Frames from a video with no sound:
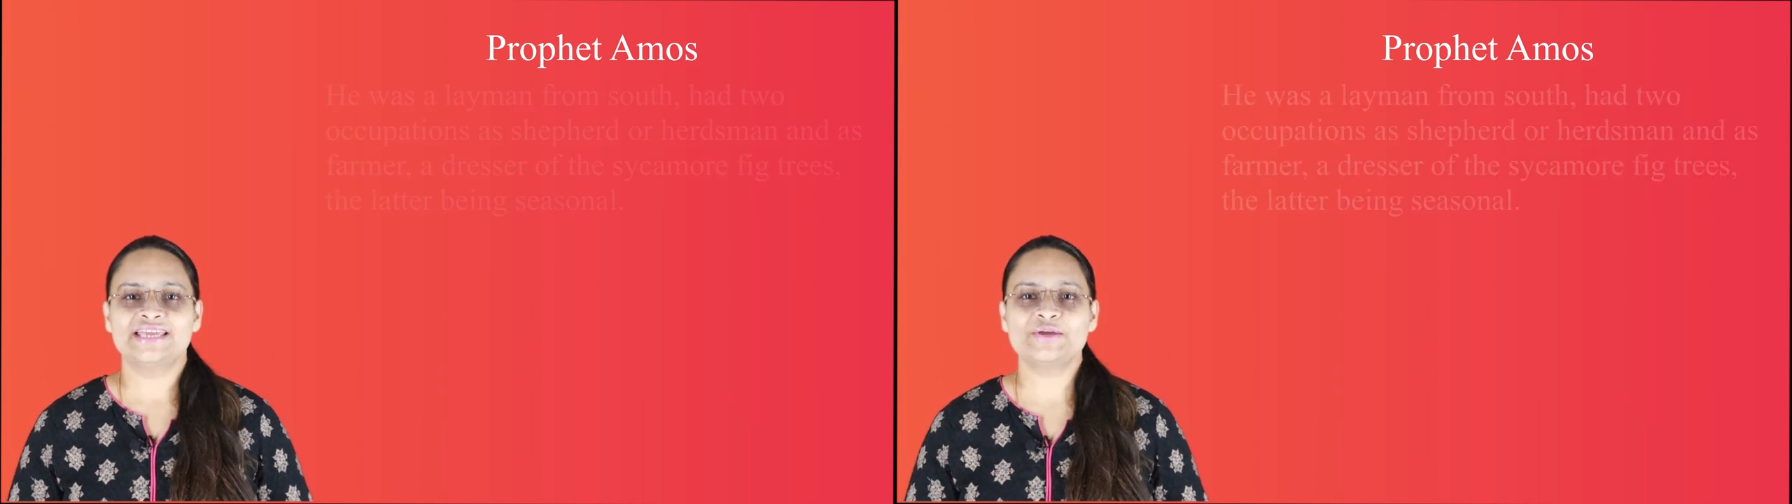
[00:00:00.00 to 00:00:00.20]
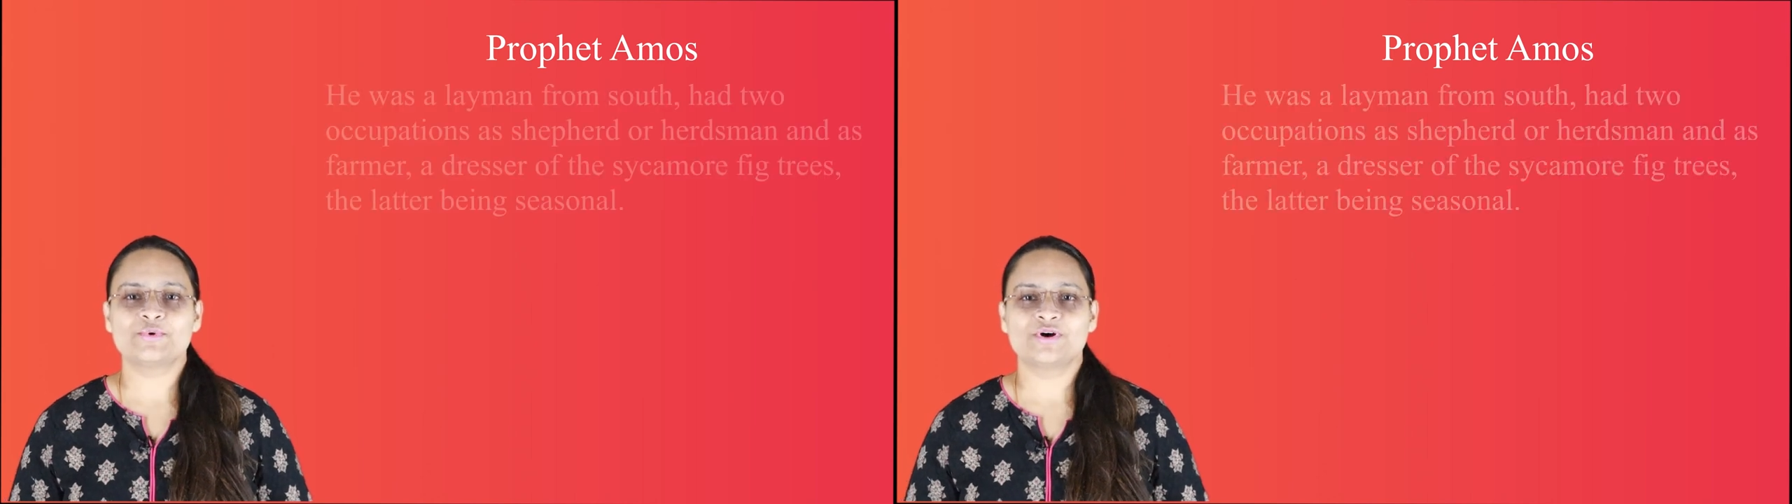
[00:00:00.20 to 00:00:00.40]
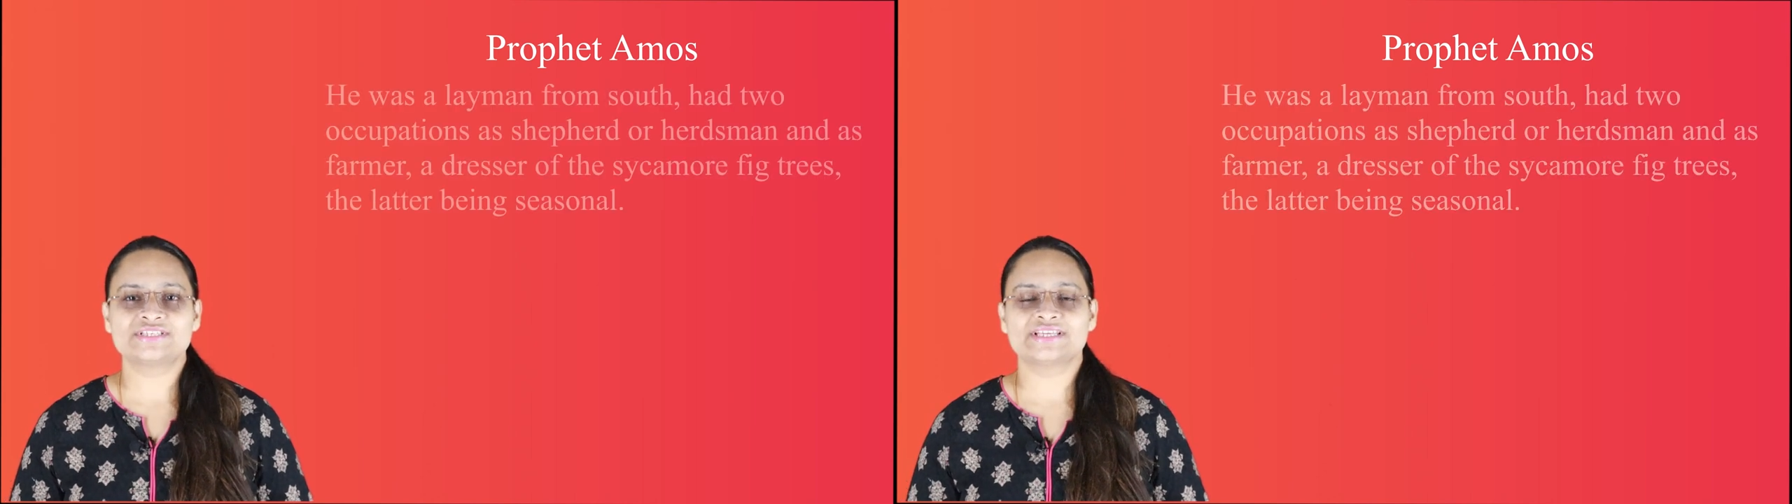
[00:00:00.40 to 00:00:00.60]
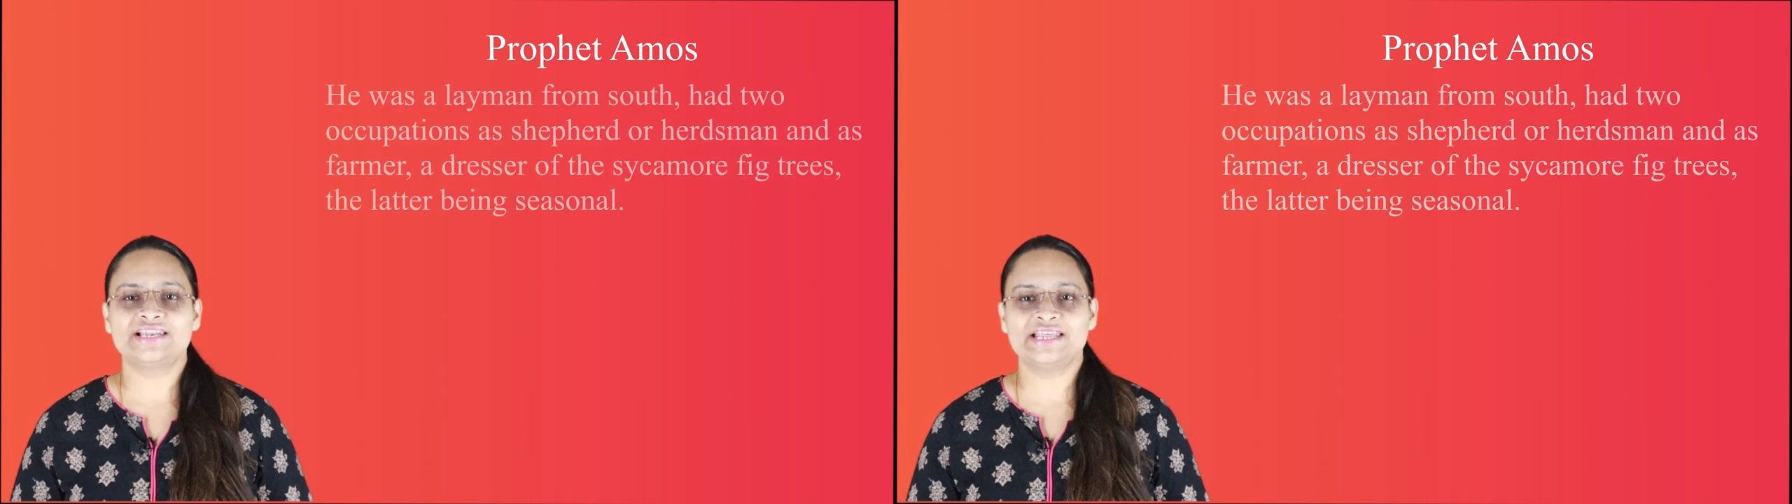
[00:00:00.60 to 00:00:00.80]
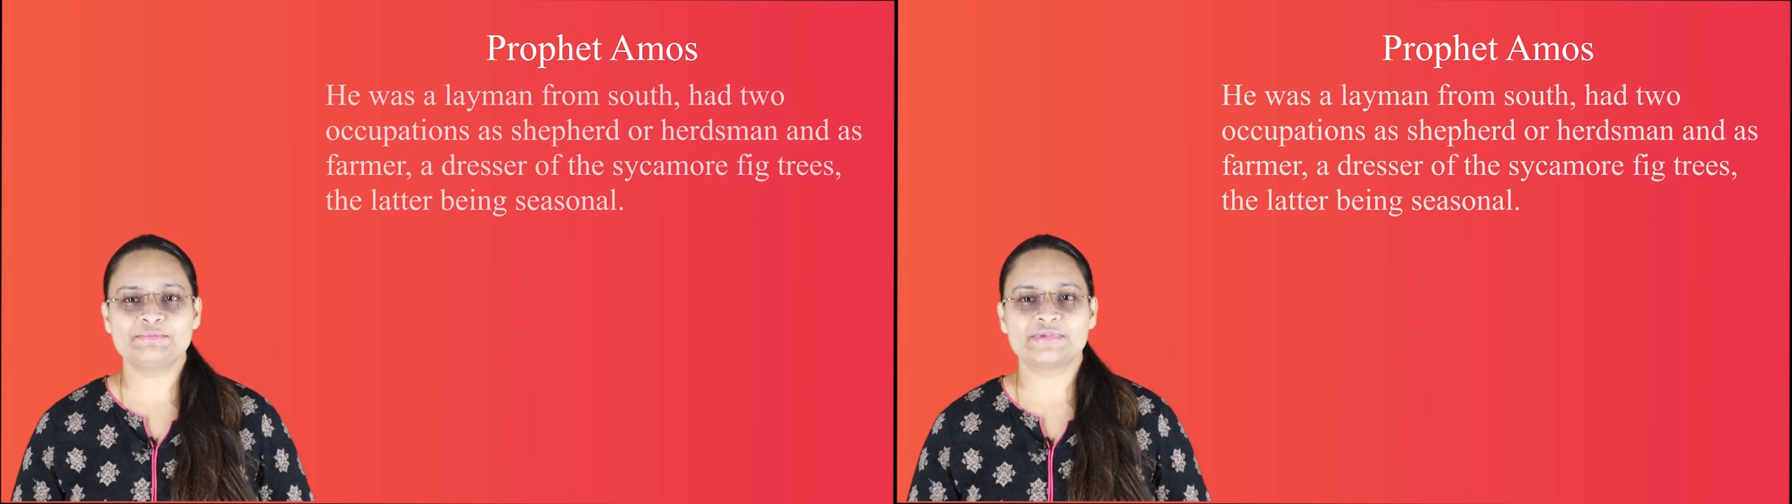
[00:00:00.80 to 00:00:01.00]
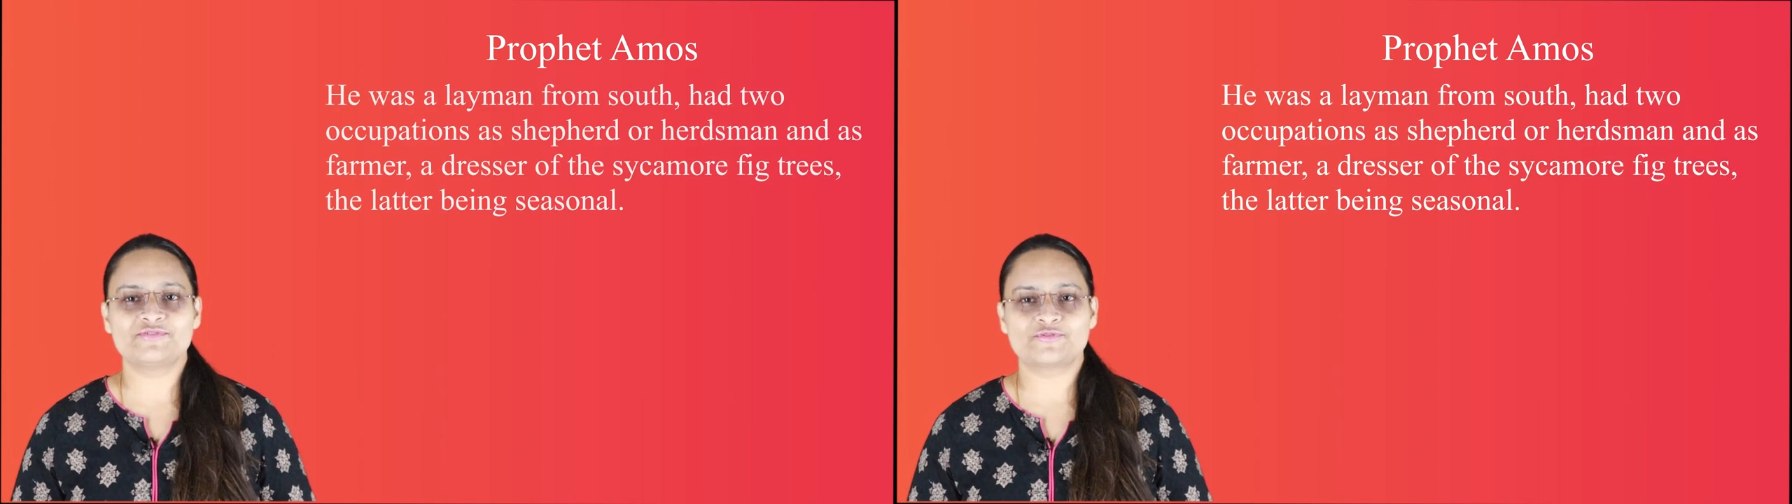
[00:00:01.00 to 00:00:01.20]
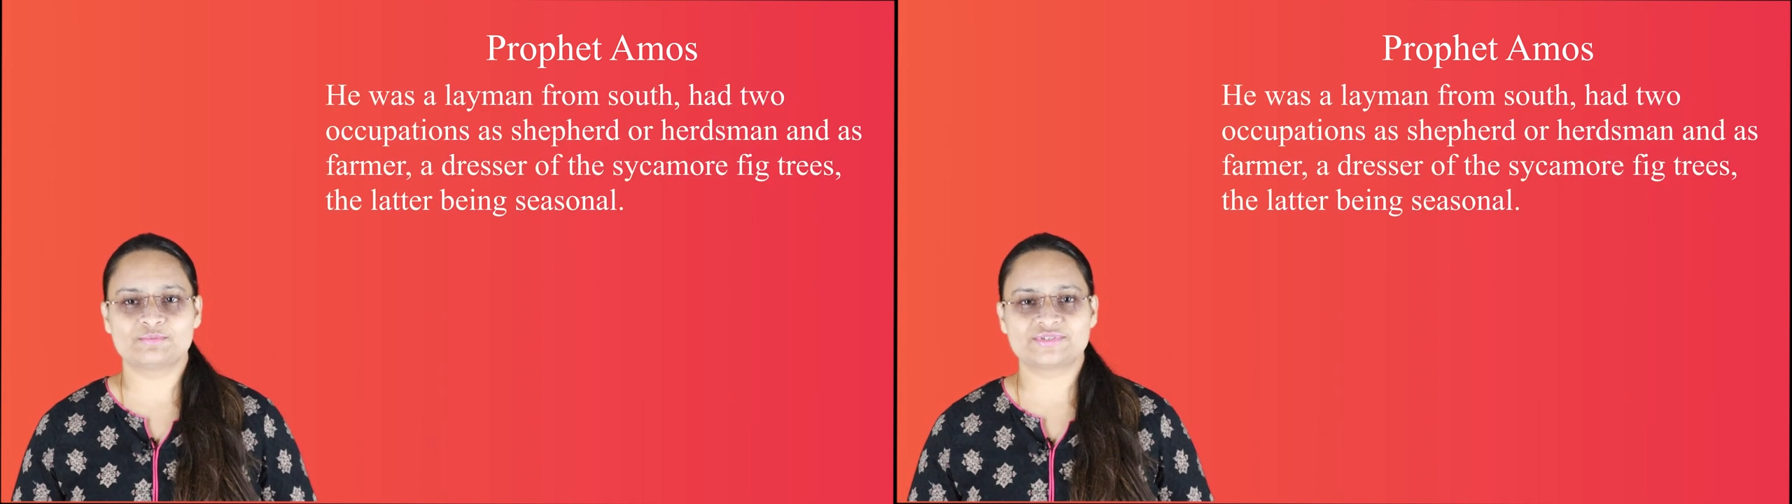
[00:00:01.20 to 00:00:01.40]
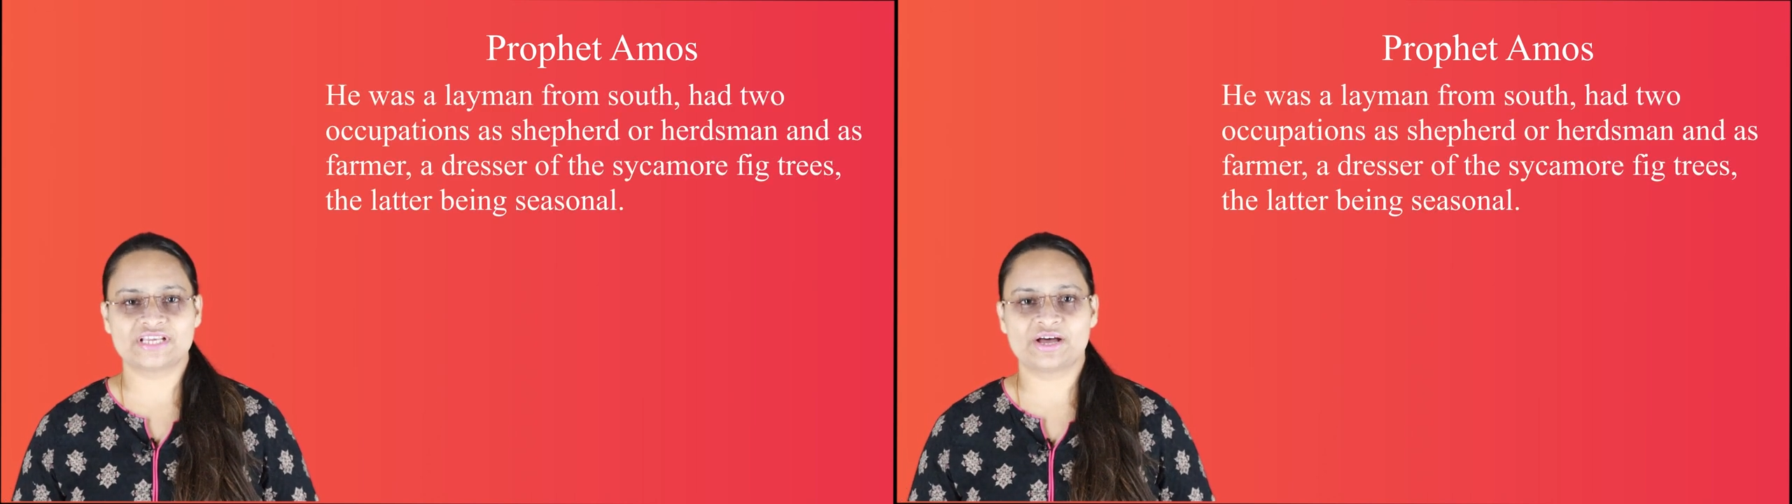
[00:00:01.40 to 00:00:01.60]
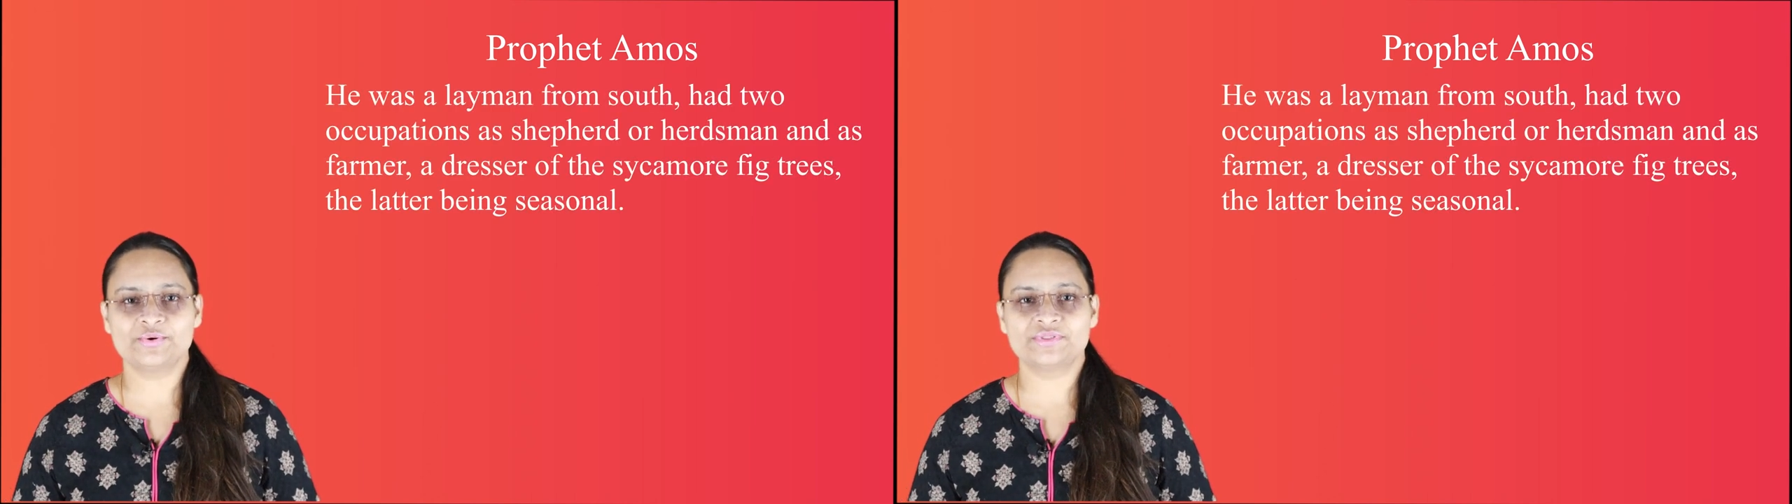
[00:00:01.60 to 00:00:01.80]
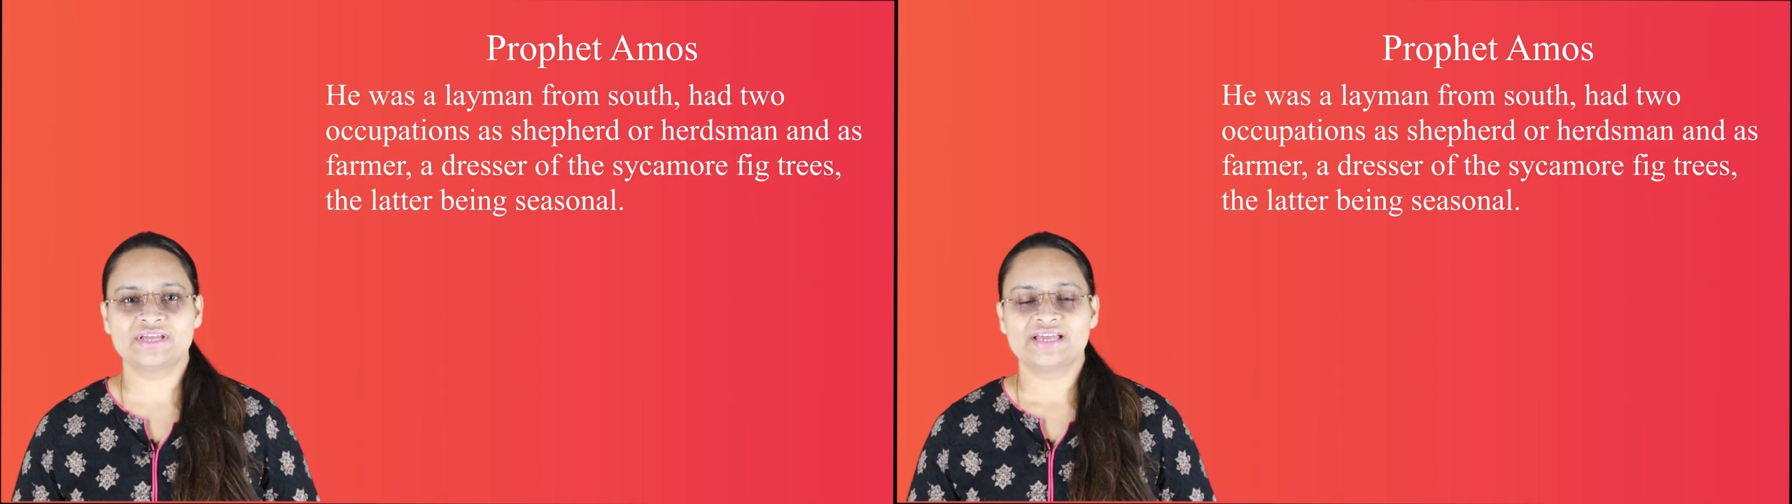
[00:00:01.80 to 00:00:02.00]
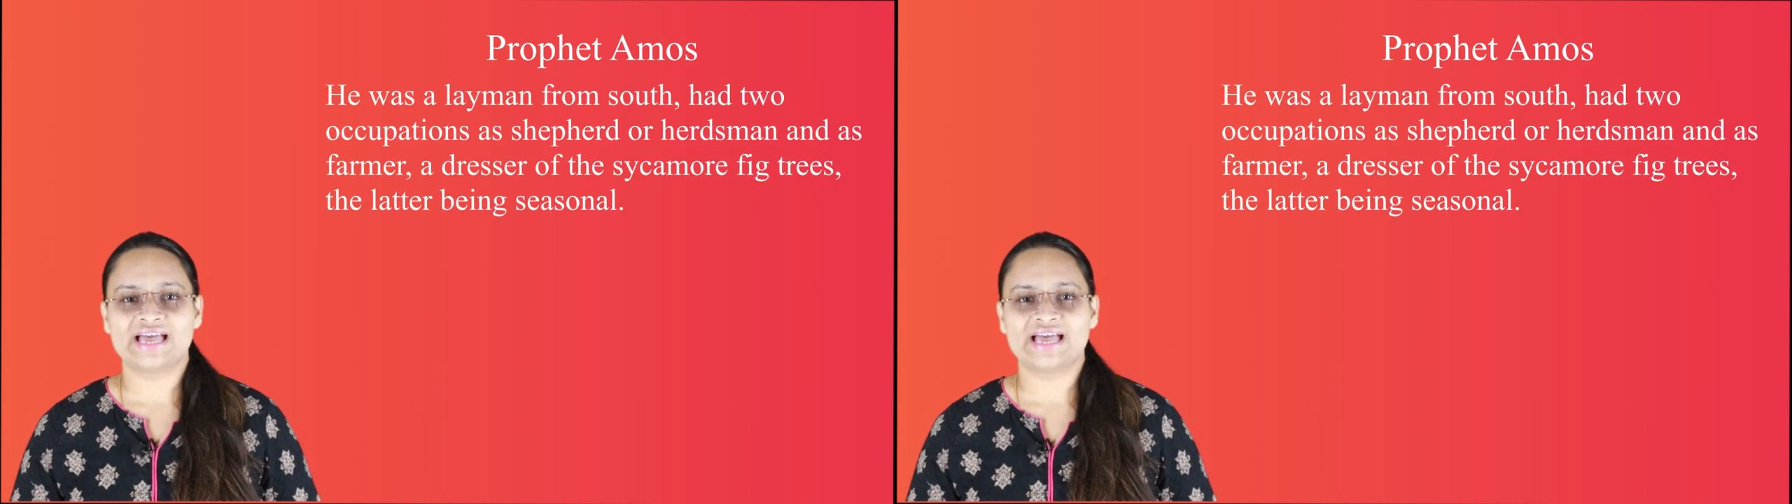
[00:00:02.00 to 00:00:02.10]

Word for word: he was a layman from south